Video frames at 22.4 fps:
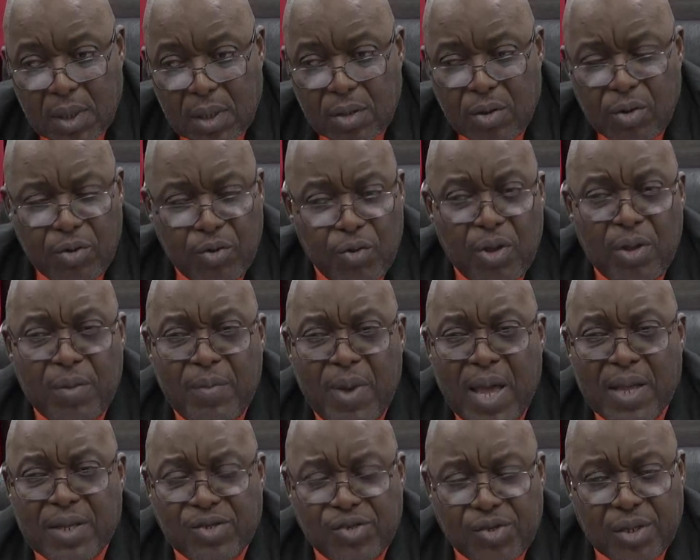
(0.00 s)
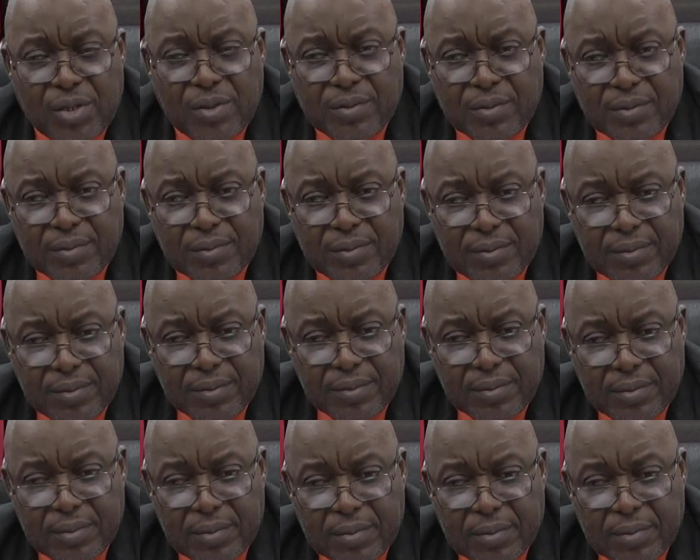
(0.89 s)
could you imagine,
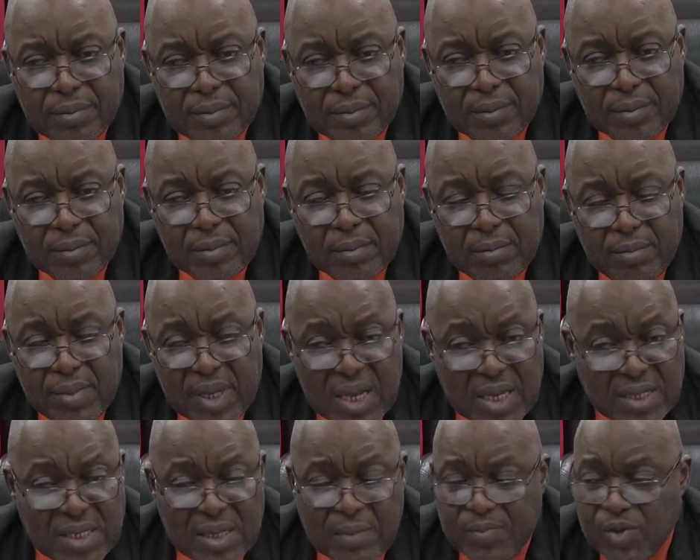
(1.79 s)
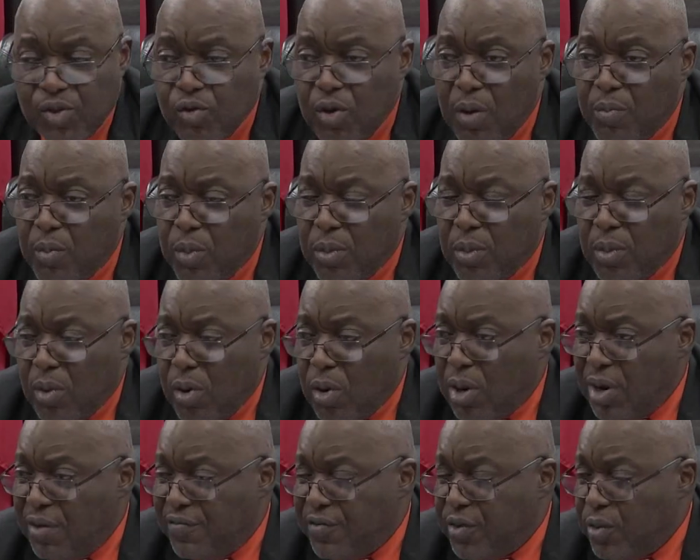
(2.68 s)
because I'm sure
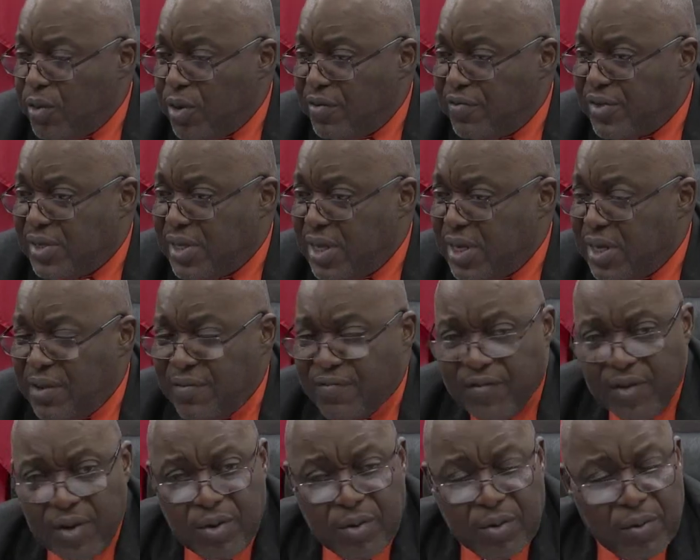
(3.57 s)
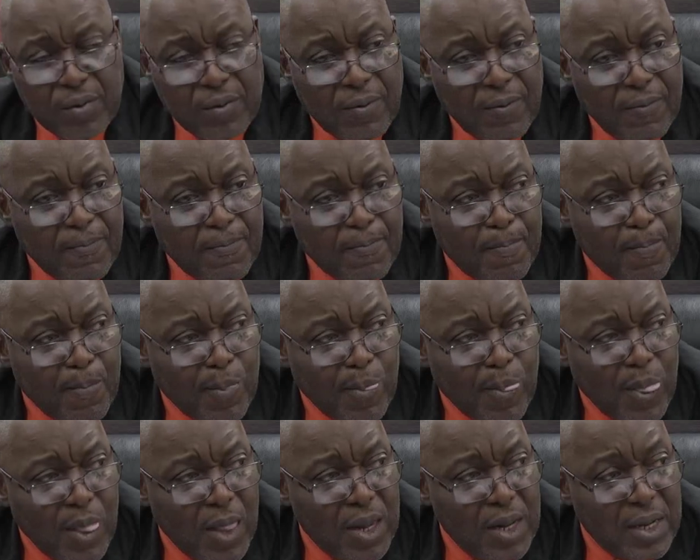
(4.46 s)
all of you would have seen the video,
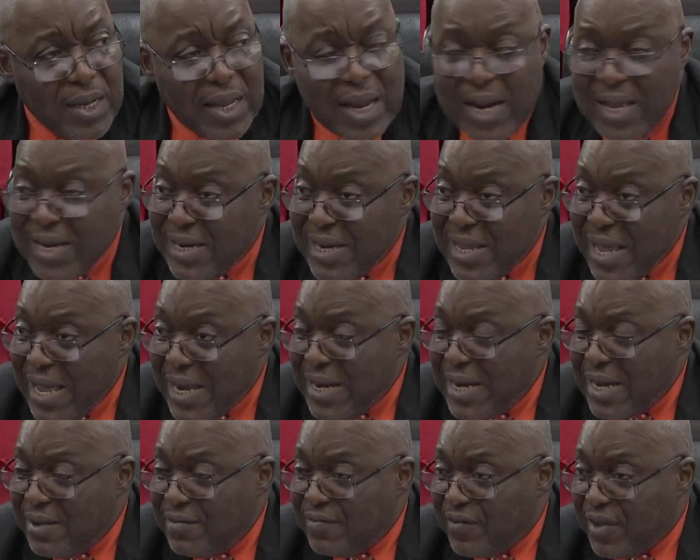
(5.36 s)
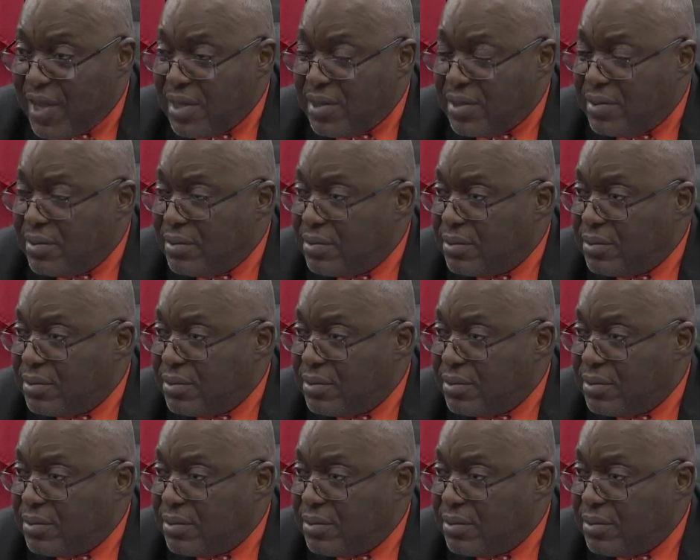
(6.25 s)
that at the end of it,